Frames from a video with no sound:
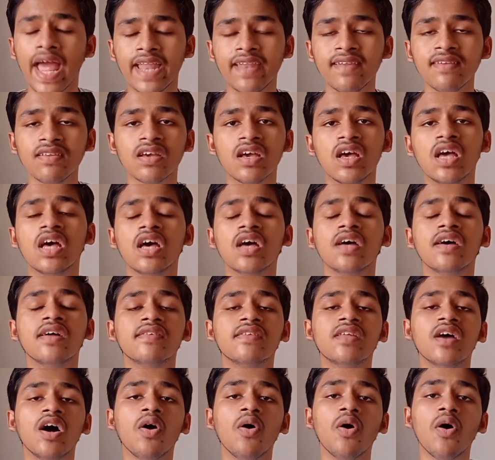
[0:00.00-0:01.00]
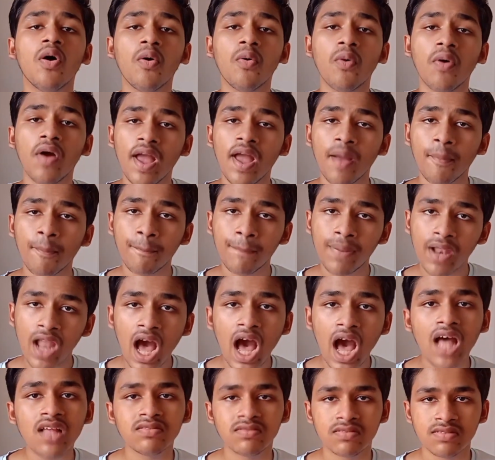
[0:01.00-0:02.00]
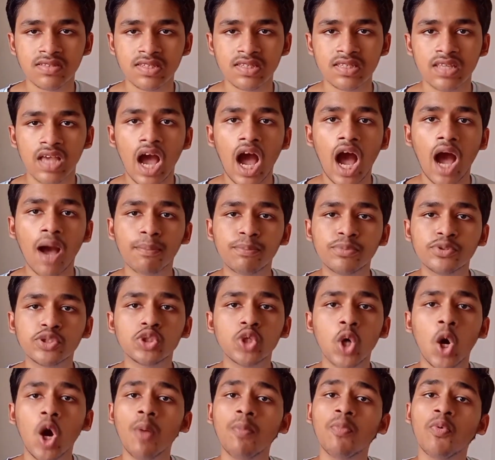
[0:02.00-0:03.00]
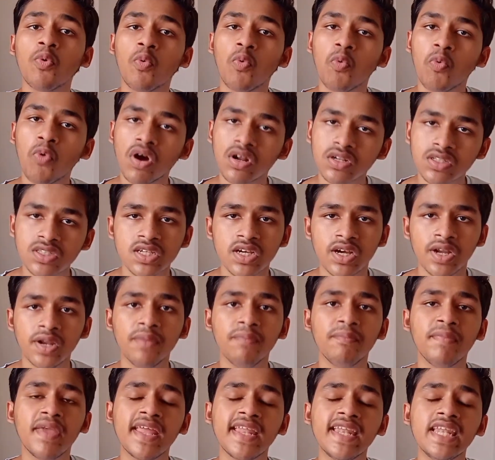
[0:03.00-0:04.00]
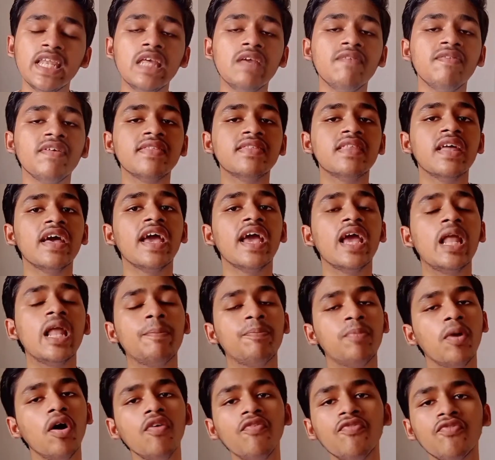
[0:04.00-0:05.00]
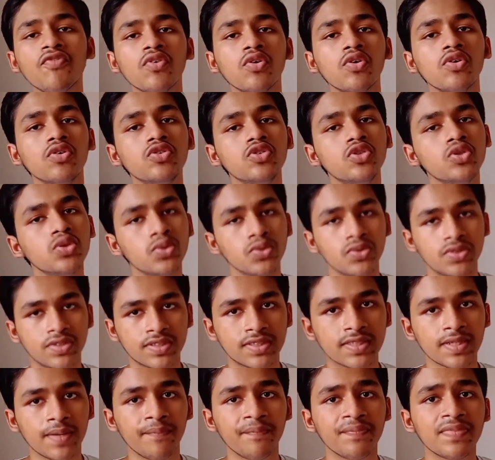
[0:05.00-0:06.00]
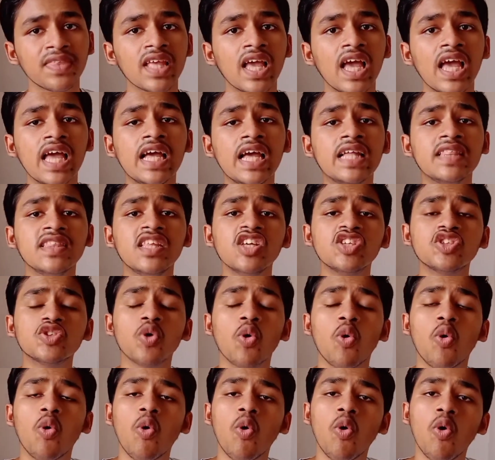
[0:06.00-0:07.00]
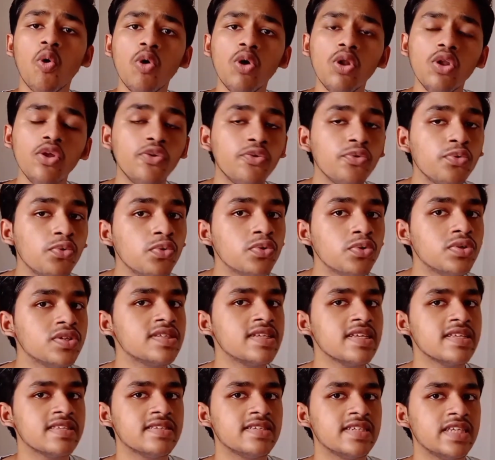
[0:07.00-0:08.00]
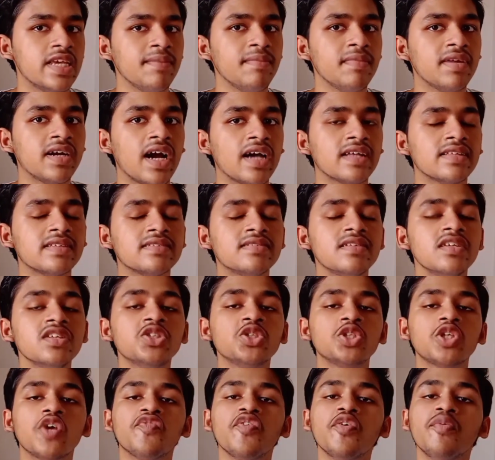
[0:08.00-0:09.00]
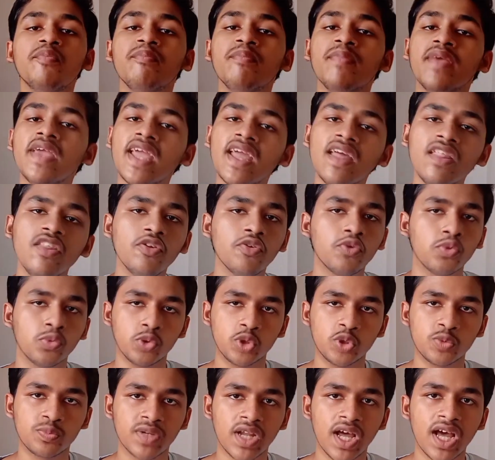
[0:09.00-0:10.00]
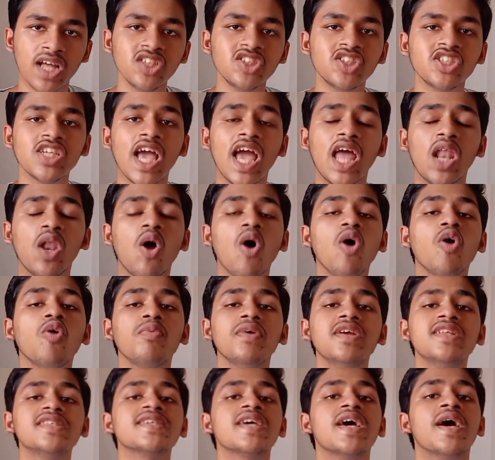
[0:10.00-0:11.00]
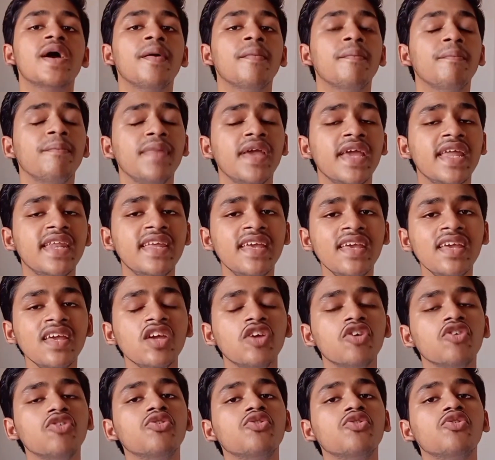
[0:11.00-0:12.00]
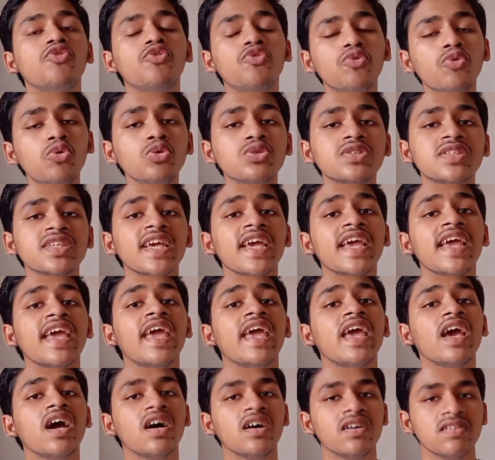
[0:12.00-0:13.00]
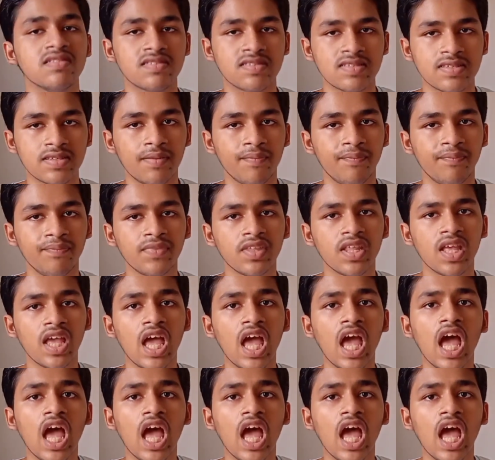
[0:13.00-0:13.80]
And the plants absorb water mainly with the help of roots. This whole root system consists of a main root branch along with many root hairs.